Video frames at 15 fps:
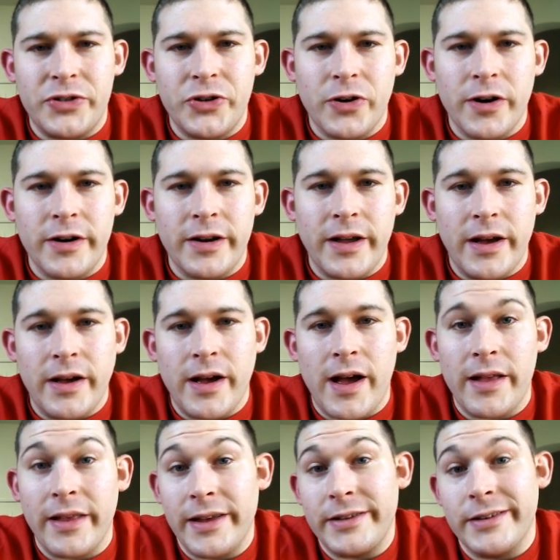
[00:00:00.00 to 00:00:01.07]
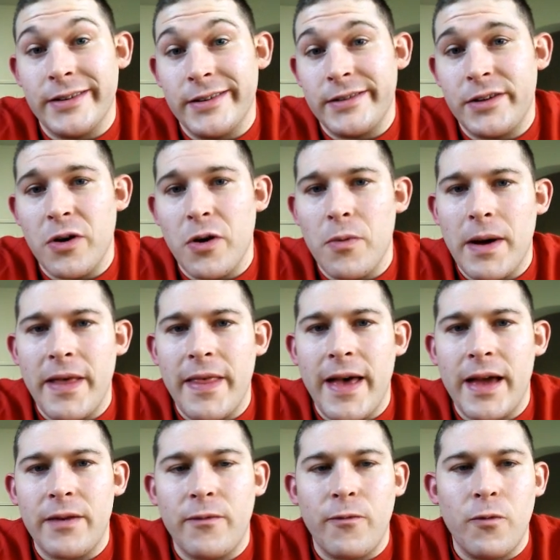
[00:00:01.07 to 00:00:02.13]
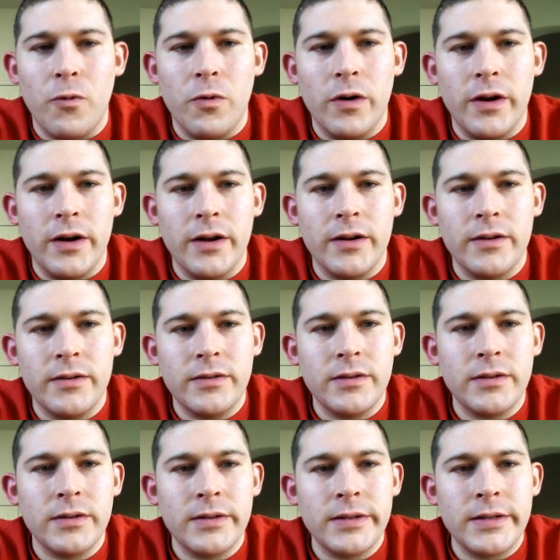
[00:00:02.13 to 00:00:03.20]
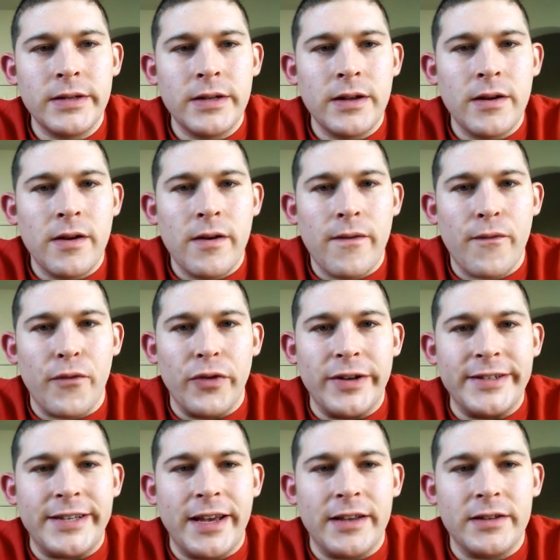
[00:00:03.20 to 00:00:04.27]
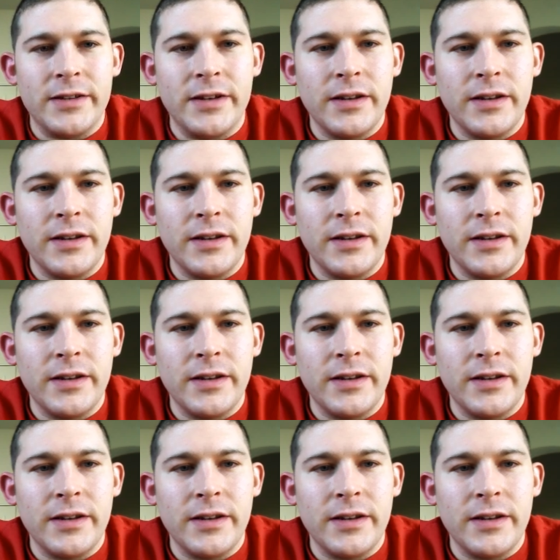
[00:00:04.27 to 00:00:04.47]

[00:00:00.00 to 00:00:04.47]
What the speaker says: I like to go by that for intensity.